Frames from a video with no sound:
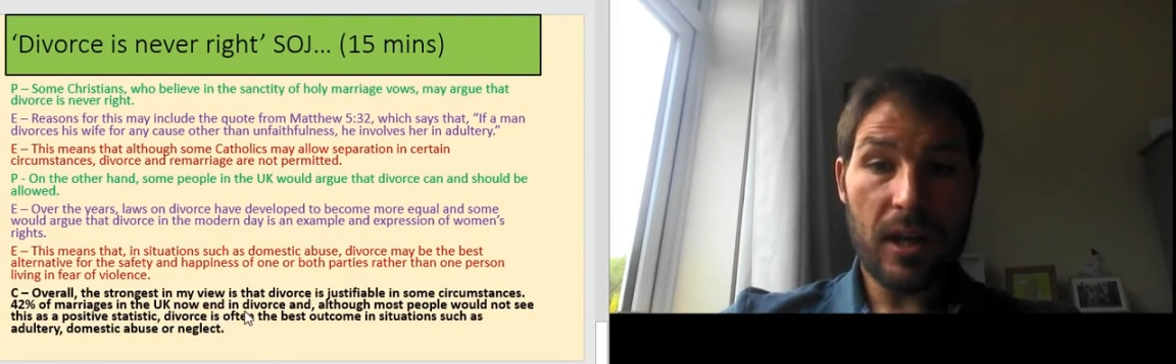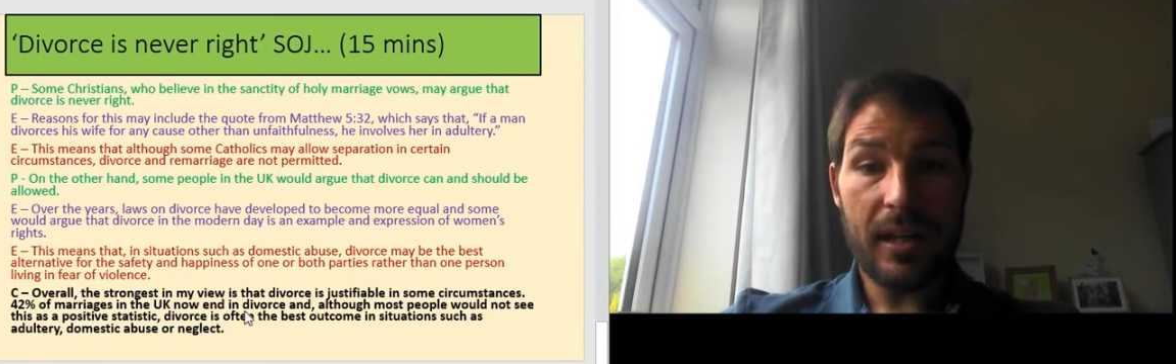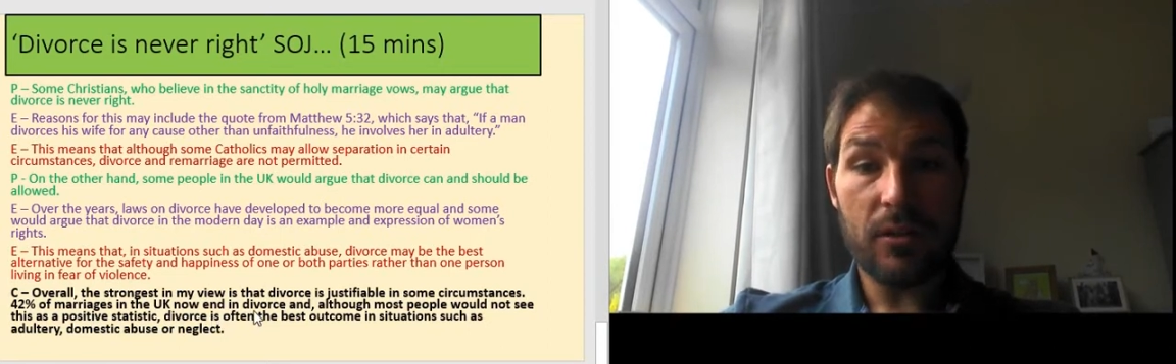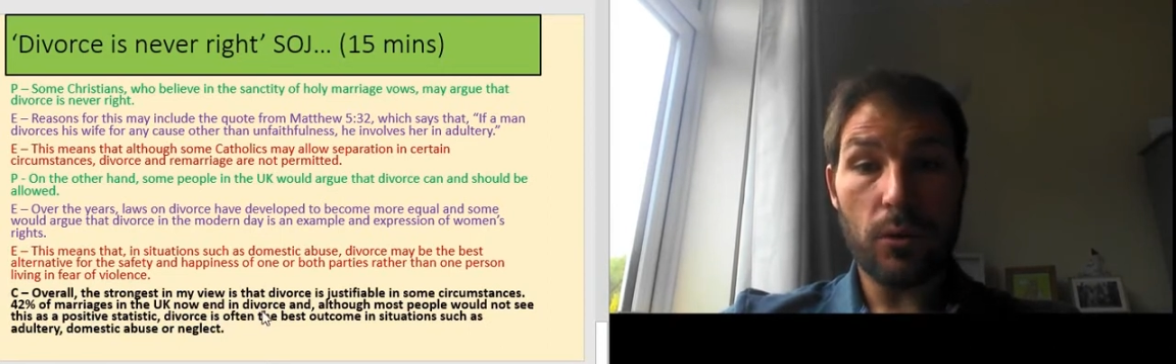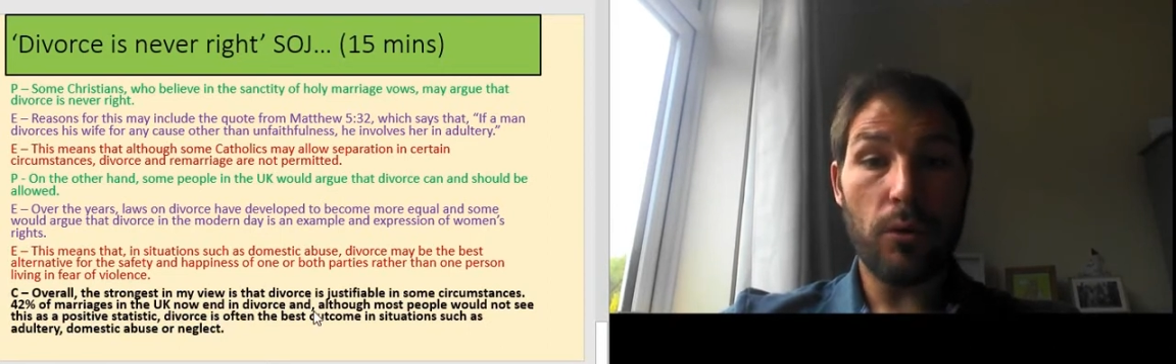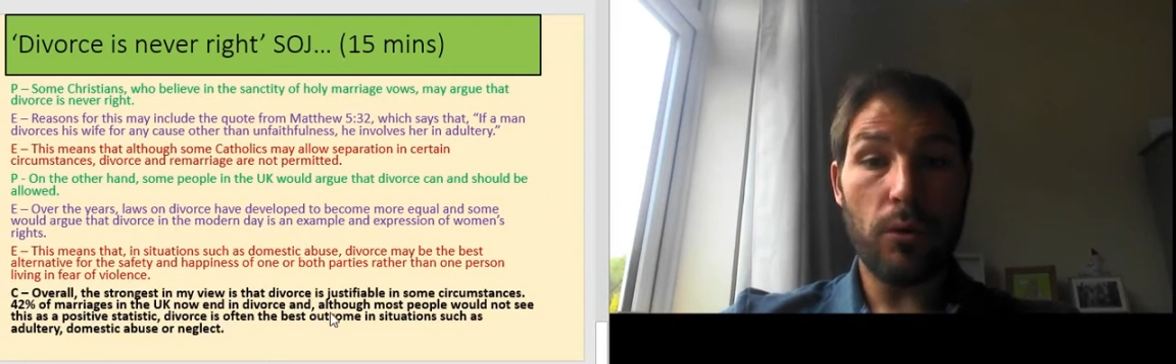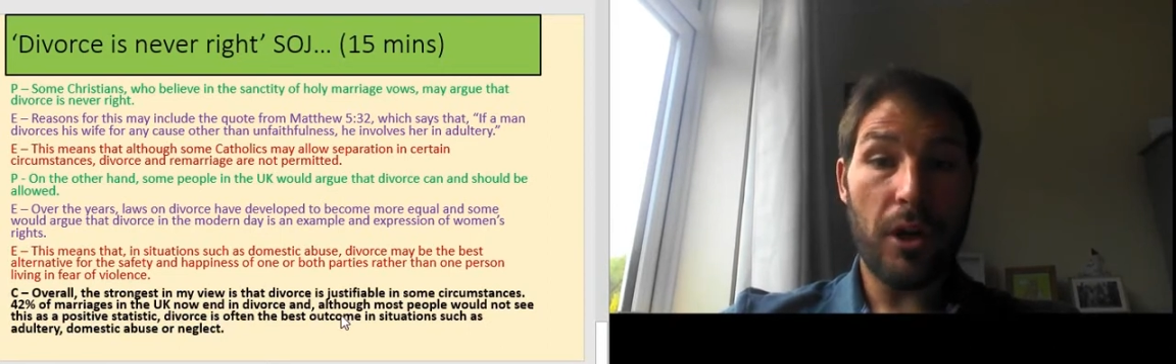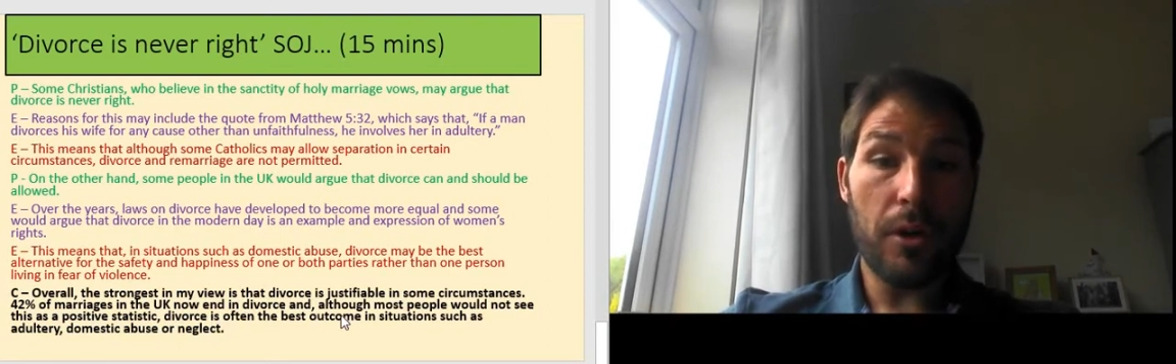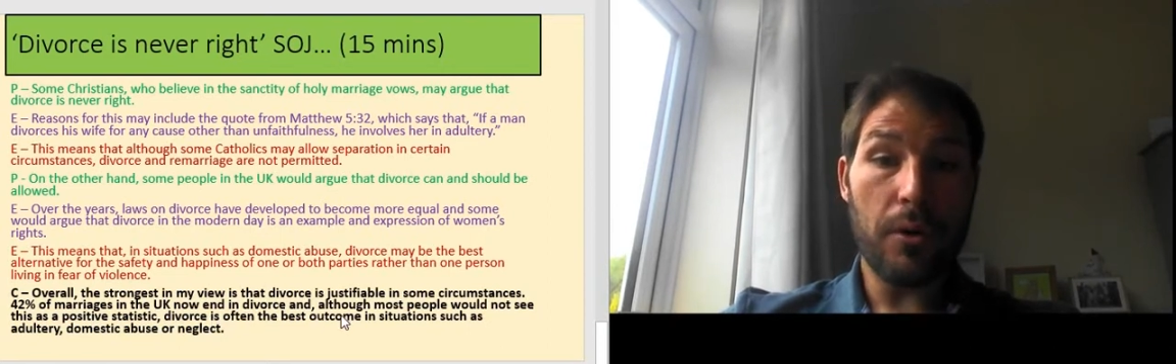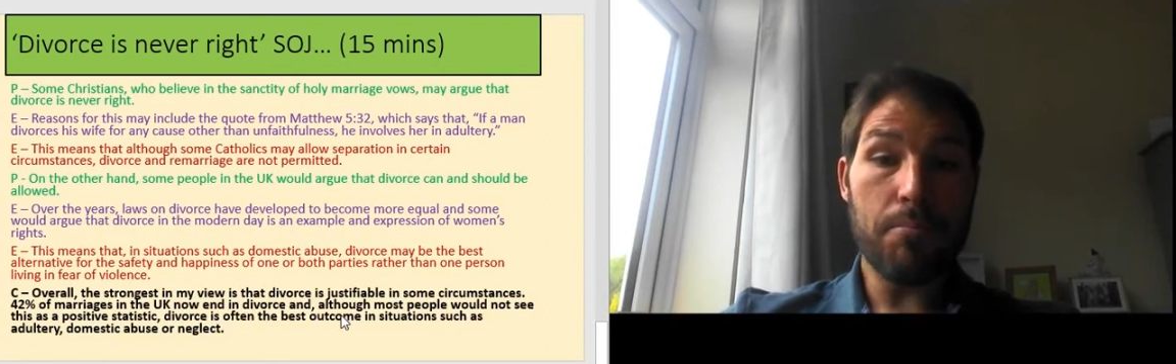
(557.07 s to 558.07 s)
and
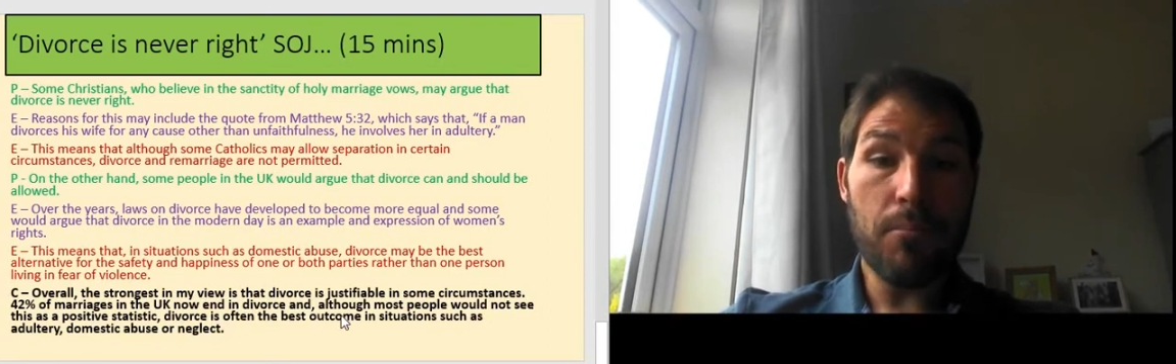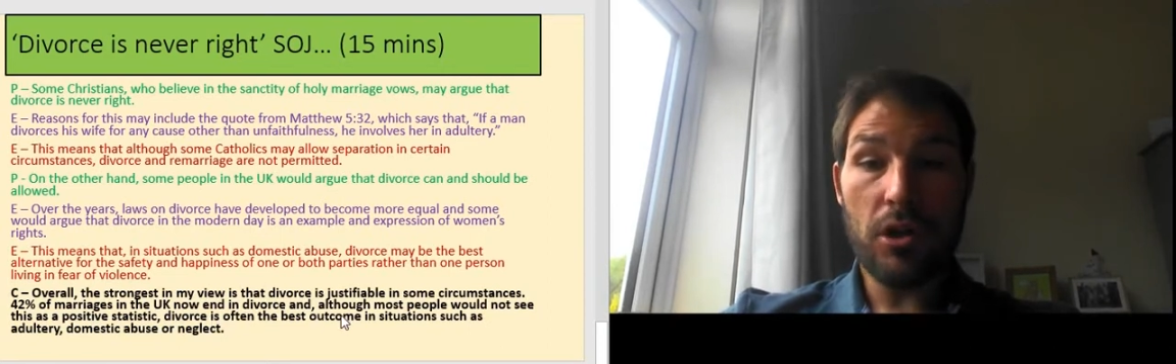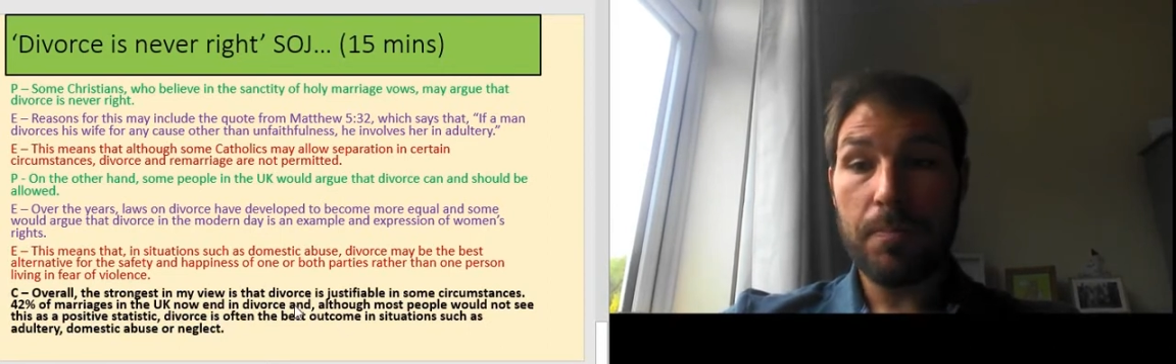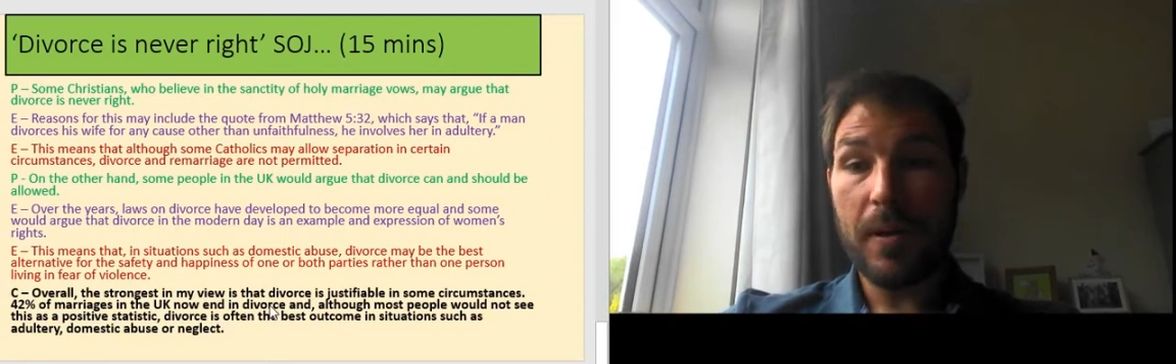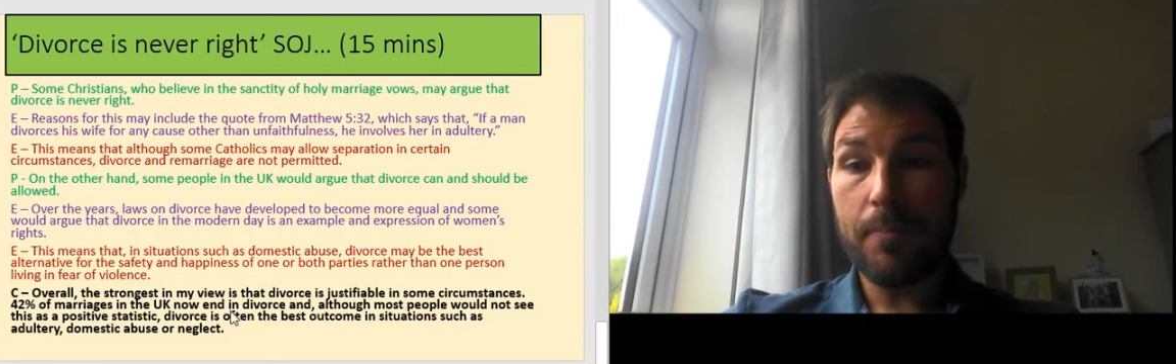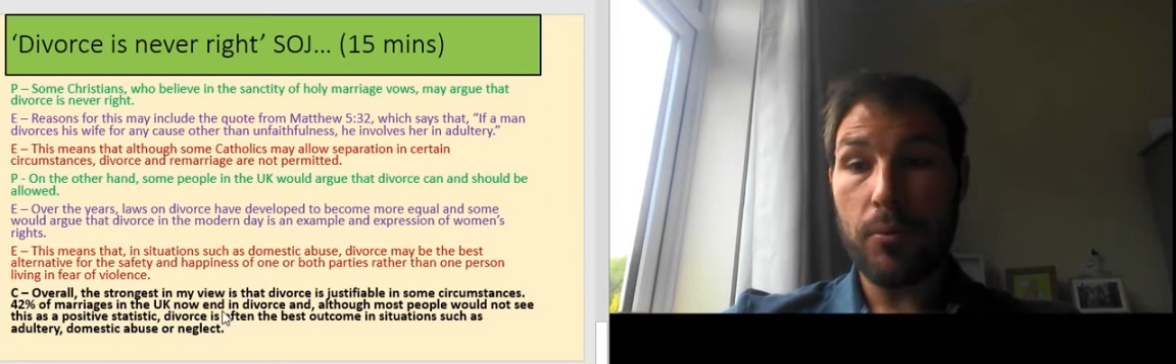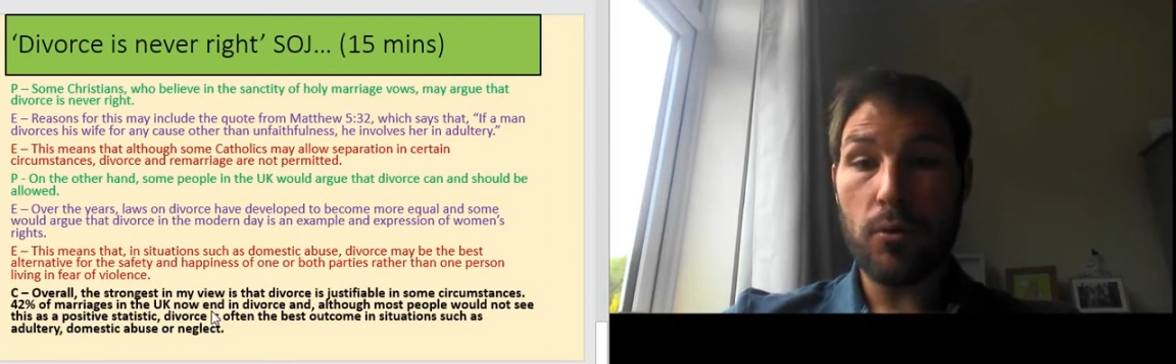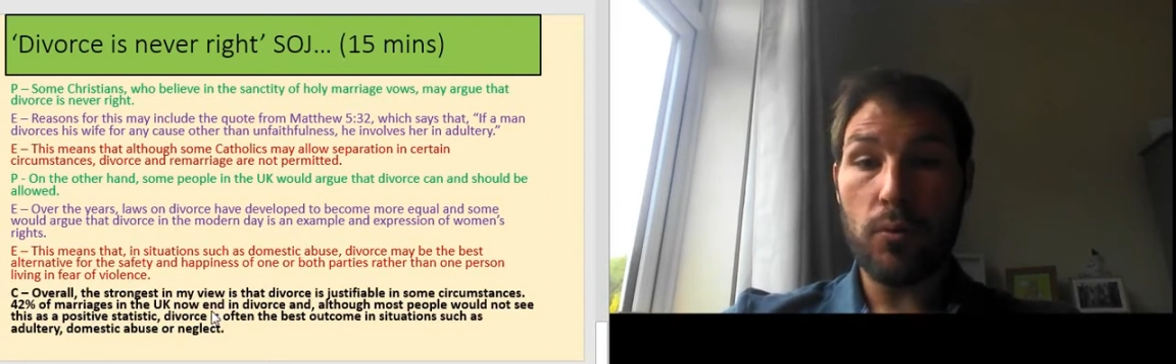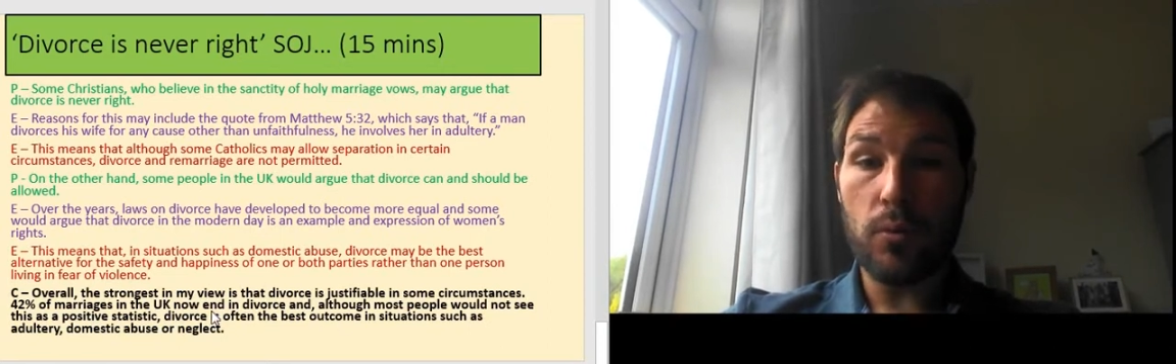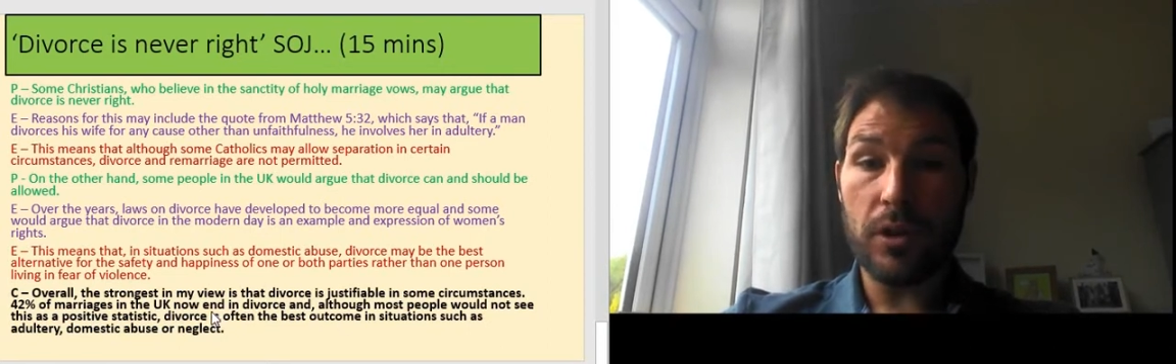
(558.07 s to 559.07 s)
although most
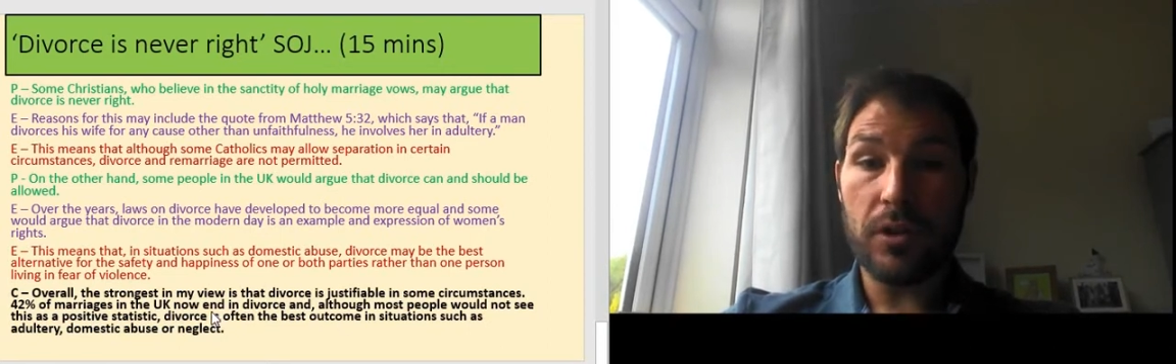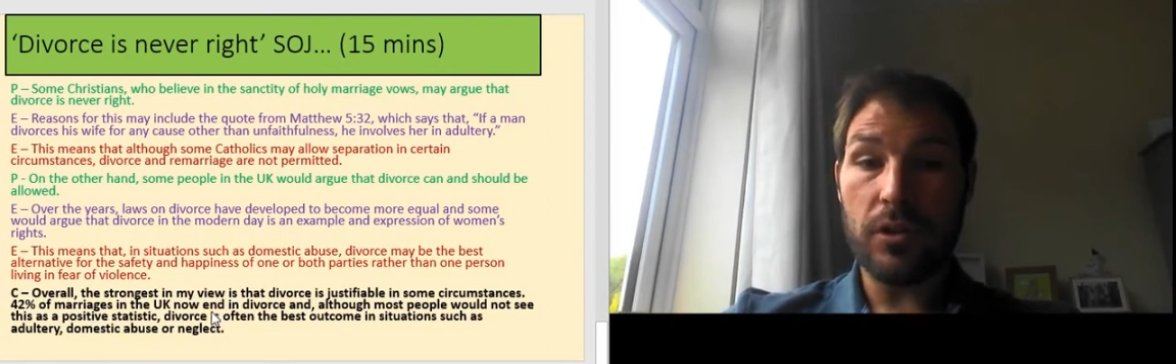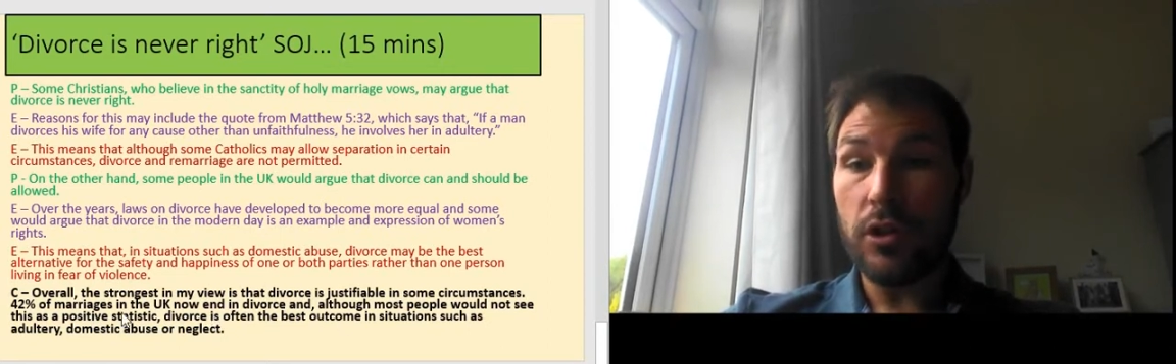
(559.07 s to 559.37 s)
people would